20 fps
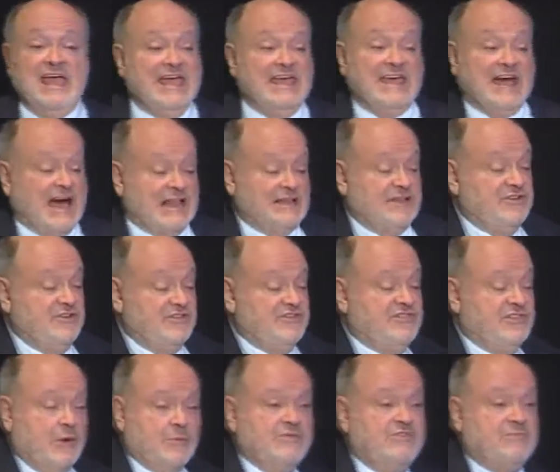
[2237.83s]
Ecologists
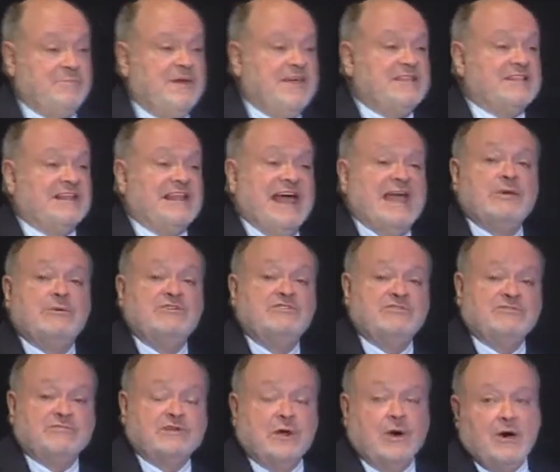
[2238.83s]
don't speak the language
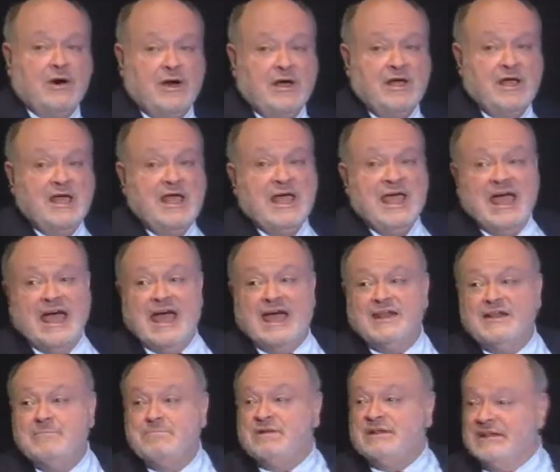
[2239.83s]
of law,
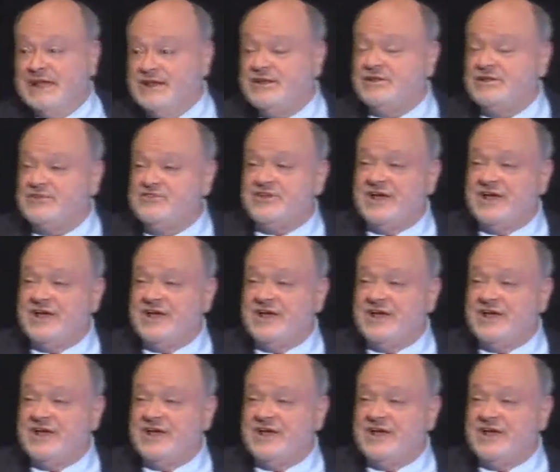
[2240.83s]
and political